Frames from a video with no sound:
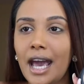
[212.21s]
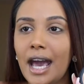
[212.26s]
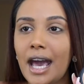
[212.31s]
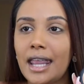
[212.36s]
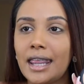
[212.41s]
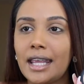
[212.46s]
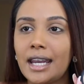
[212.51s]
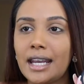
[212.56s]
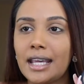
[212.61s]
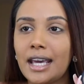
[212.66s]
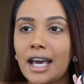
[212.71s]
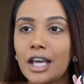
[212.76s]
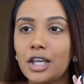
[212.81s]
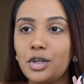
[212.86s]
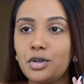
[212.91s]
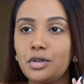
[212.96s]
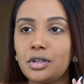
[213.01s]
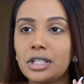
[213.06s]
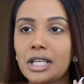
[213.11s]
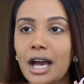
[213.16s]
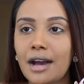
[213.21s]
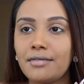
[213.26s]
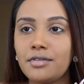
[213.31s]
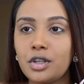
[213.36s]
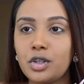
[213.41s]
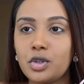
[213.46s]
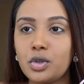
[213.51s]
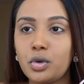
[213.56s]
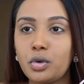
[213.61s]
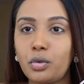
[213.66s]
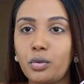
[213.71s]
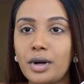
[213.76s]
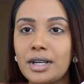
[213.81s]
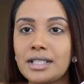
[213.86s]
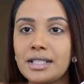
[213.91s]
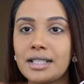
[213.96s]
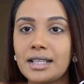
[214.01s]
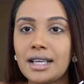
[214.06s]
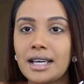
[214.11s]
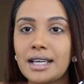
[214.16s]
And then again, you just have to
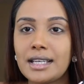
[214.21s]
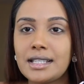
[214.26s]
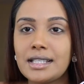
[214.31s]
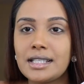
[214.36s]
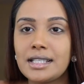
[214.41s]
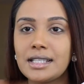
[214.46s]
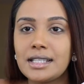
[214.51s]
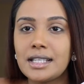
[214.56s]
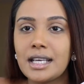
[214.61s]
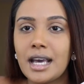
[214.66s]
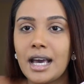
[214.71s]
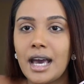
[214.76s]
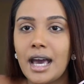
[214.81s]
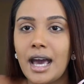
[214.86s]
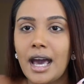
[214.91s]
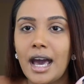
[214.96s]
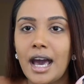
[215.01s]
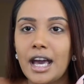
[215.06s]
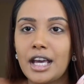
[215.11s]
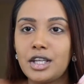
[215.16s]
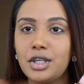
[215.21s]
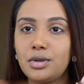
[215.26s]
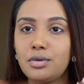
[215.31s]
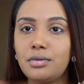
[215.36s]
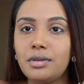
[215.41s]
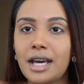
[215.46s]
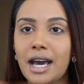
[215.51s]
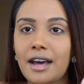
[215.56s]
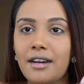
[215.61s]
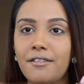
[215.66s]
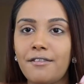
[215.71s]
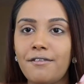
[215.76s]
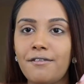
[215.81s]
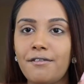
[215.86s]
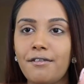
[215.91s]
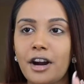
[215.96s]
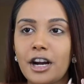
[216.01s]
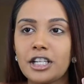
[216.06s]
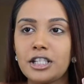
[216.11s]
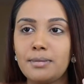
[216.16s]
twist this and you get
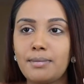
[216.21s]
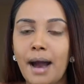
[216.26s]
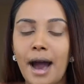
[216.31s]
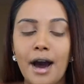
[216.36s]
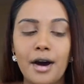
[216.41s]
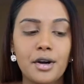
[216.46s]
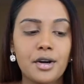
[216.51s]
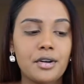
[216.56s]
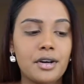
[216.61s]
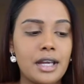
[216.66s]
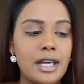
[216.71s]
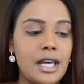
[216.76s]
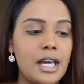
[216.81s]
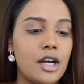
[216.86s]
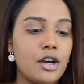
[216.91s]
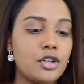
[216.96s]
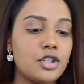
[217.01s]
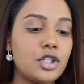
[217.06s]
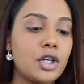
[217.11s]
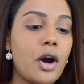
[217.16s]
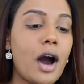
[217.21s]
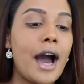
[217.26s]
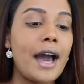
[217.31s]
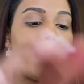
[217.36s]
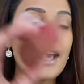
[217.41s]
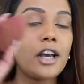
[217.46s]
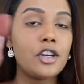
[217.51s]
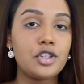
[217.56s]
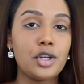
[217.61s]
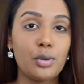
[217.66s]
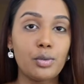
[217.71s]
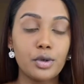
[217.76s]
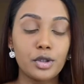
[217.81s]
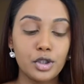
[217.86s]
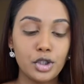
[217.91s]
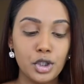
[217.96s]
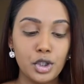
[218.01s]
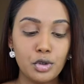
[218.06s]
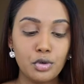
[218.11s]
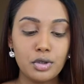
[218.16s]
fresh powder here. So I actually
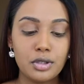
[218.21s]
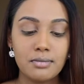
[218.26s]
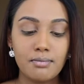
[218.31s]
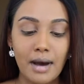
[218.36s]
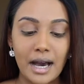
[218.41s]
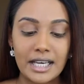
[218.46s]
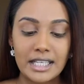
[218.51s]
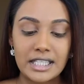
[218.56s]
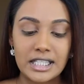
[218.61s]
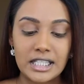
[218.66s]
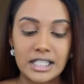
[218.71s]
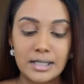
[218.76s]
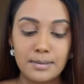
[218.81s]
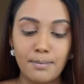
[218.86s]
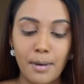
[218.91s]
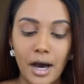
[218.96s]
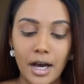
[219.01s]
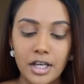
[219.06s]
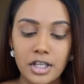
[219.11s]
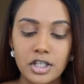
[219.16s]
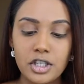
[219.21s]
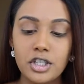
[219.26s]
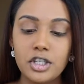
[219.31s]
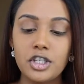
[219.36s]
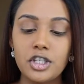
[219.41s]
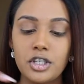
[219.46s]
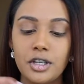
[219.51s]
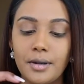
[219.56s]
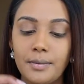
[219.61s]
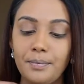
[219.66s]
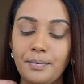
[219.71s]
will use my sponge,